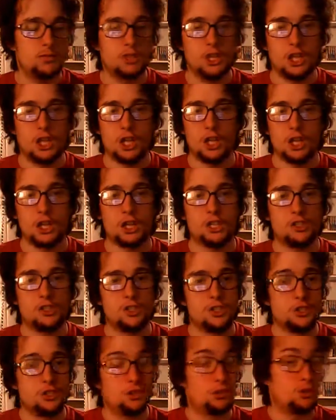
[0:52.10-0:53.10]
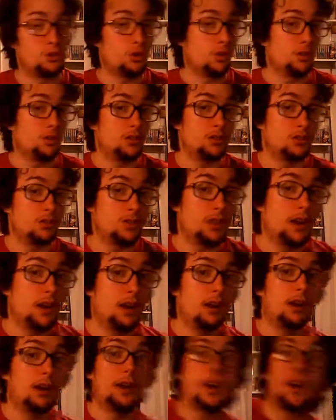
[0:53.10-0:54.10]
it leads into certain
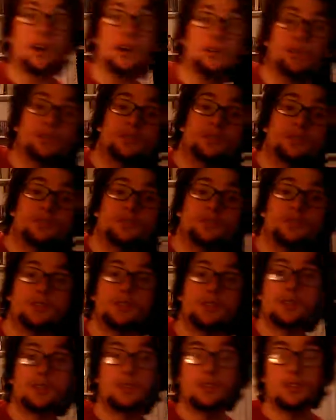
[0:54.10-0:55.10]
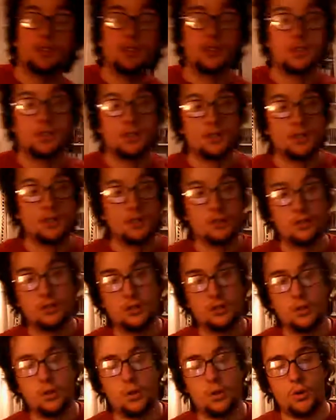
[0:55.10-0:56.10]
scenarios
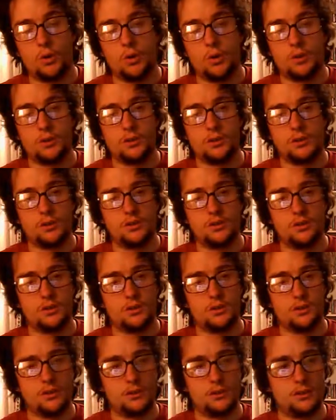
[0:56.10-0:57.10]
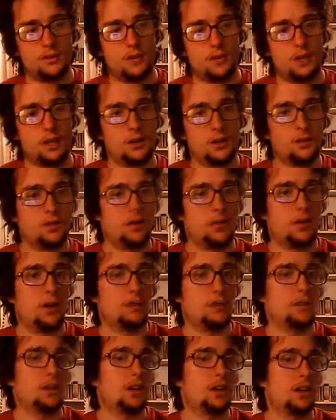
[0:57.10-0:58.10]
or that are
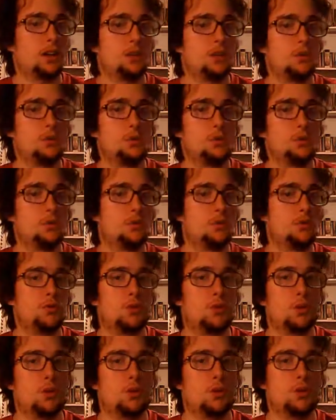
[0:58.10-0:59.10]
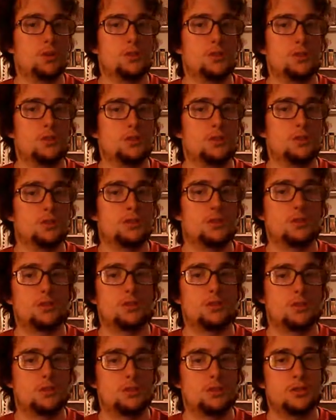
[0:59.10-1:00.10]
from like Tomb of
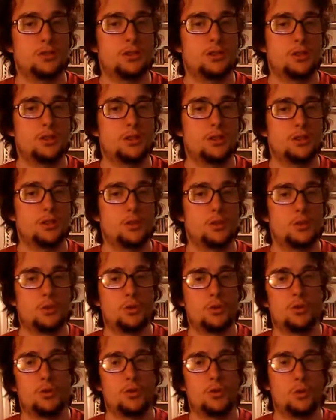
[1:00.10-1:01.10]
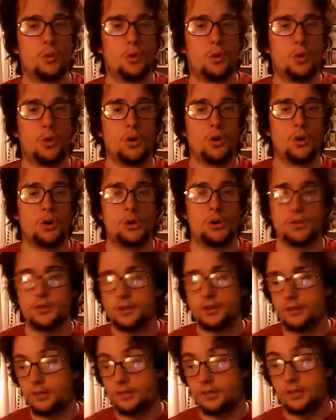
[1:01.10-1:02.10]
Horrors, or
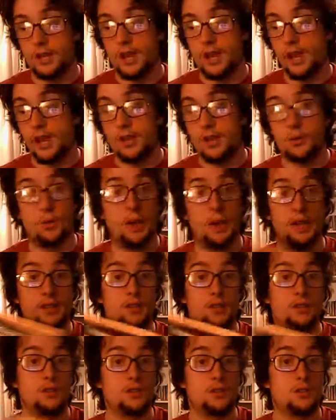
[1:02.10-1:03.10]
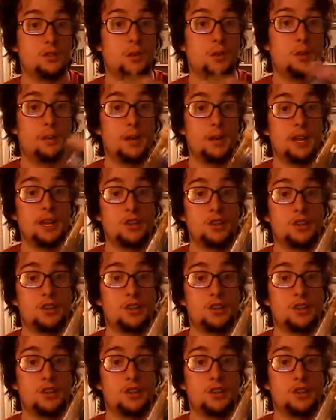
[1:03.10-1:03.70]
say it winds you up in